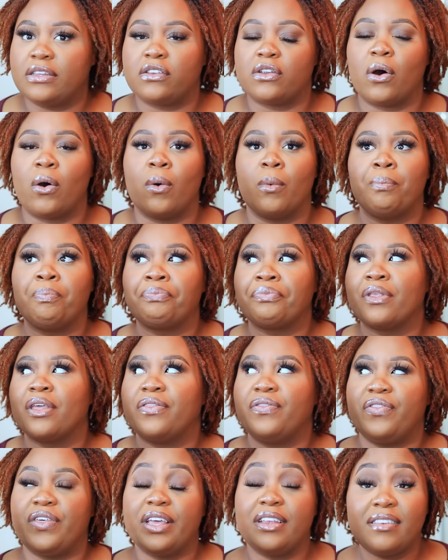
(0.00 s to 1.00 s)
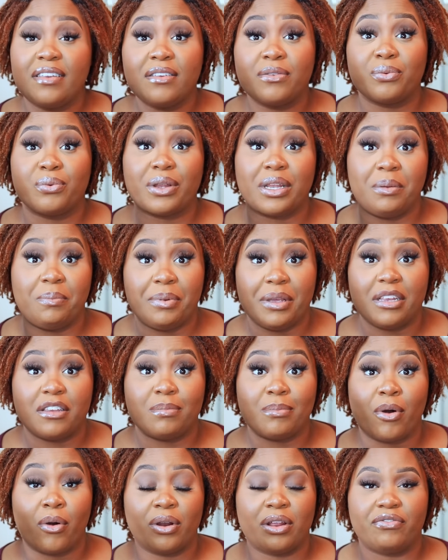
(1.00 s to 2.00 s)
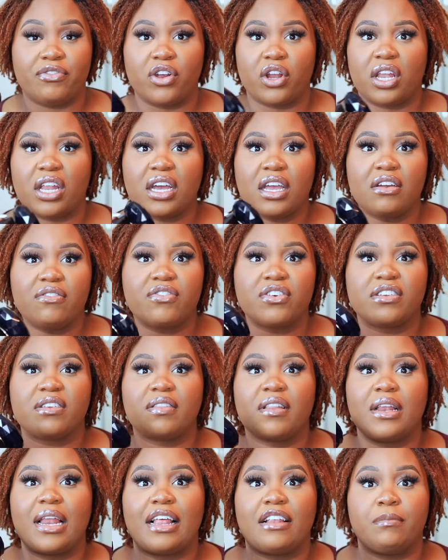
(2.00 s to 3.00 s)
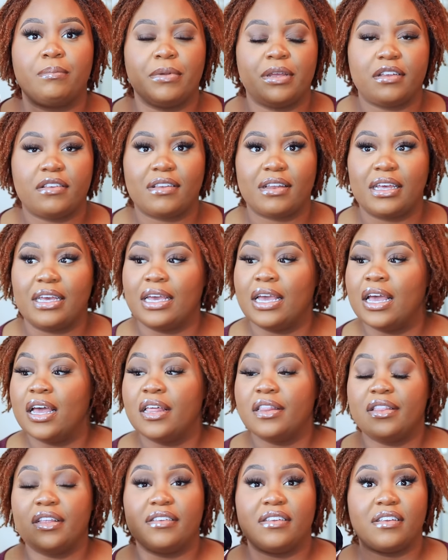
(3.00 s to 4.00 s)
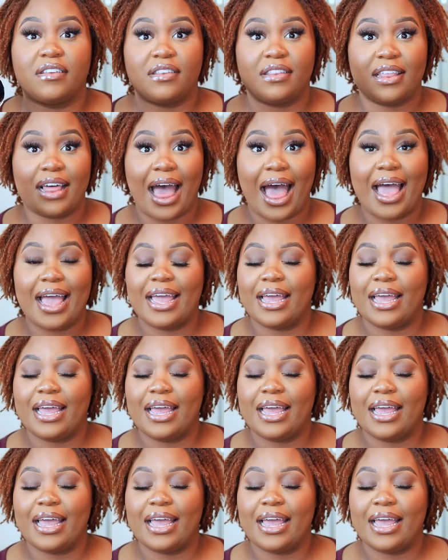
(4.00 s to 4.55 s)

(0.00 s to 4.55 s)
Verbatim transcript: So this is really beast mode. If you're looking for something that's beastly, this is that.